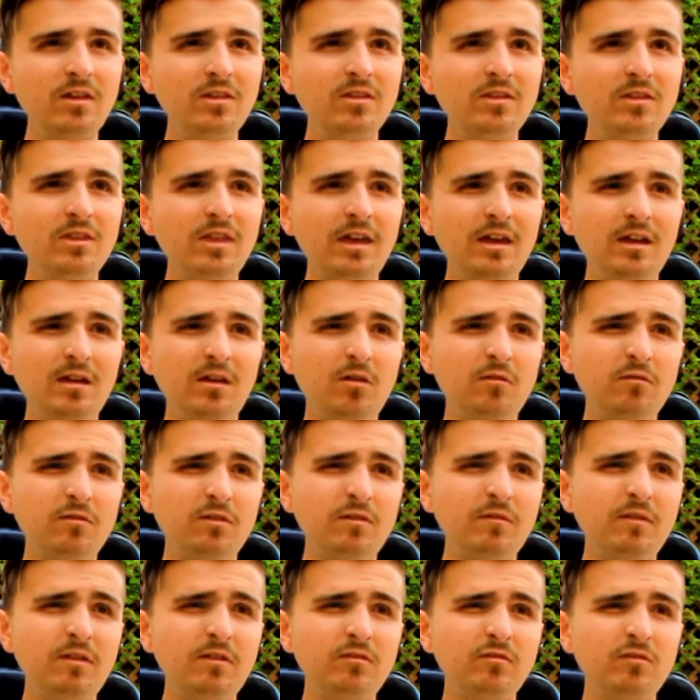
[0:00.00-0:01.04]
Like, obviously,
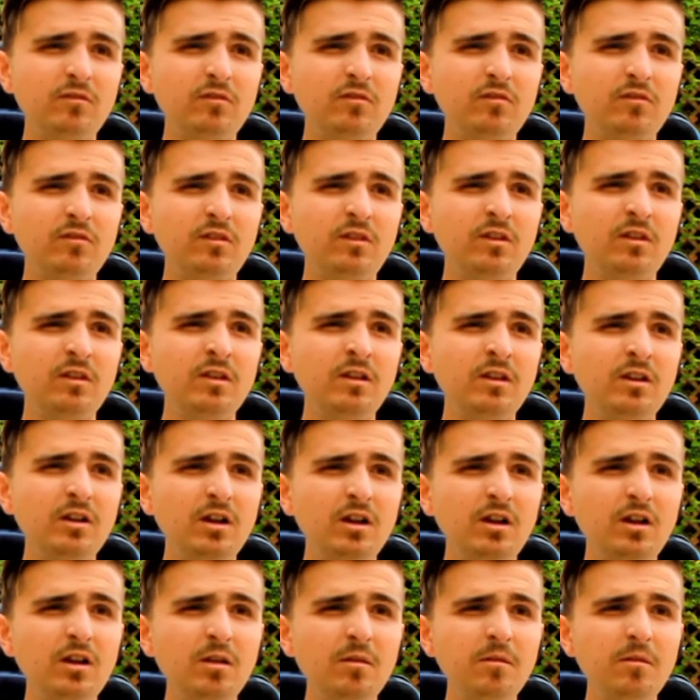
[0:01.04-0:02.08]
restaurants,
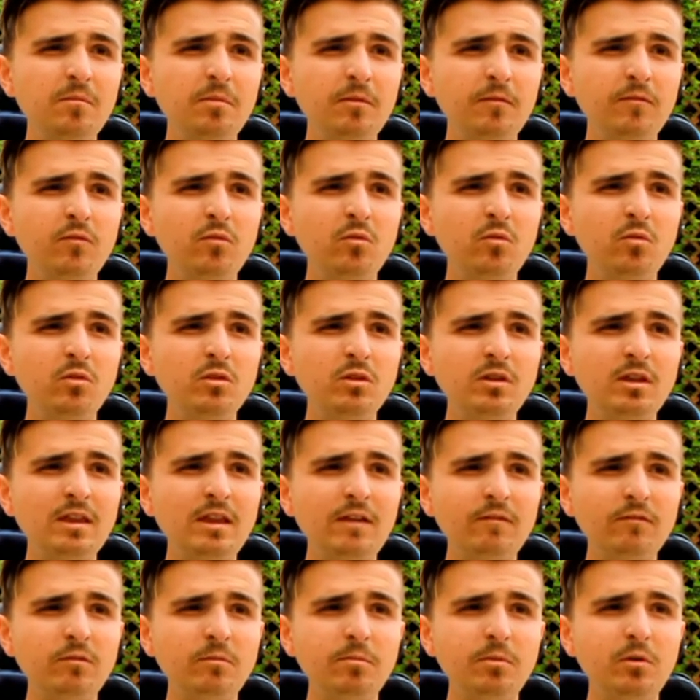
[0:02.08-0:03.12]
uh, before you didn't
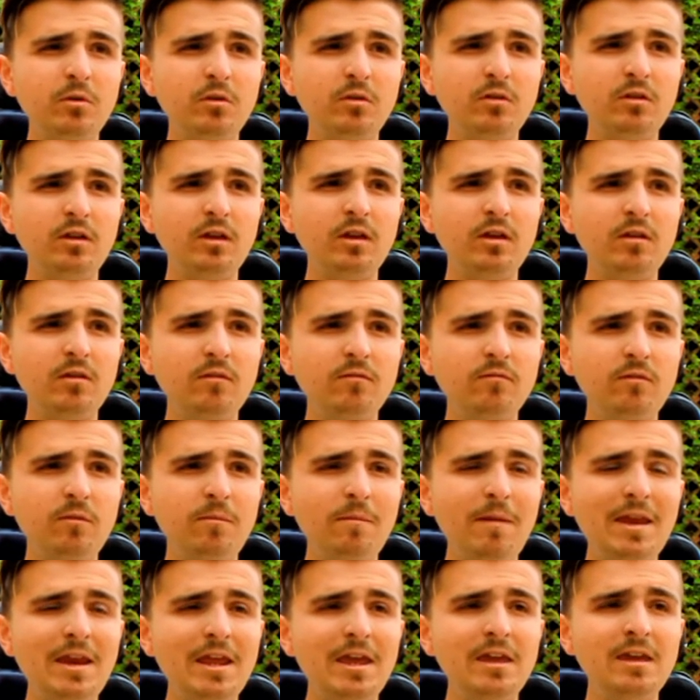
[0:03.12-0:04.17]
have to book for
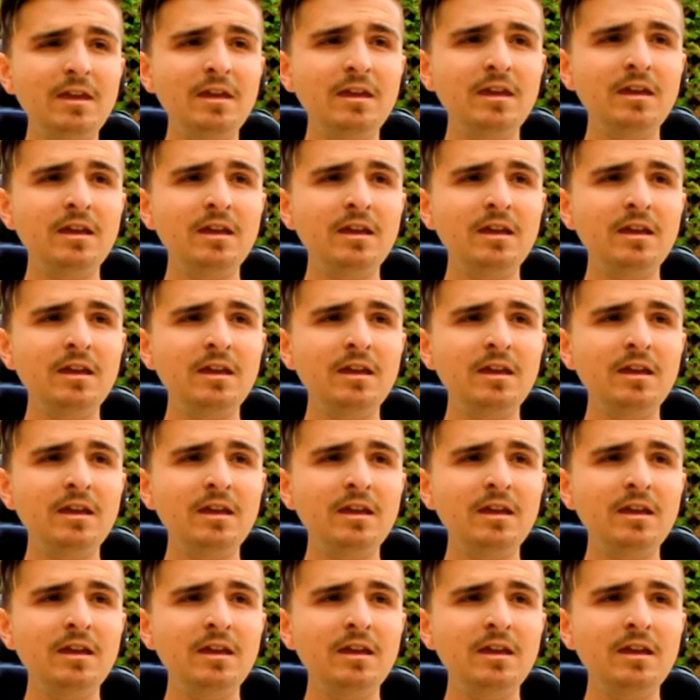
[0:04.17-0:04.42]
many.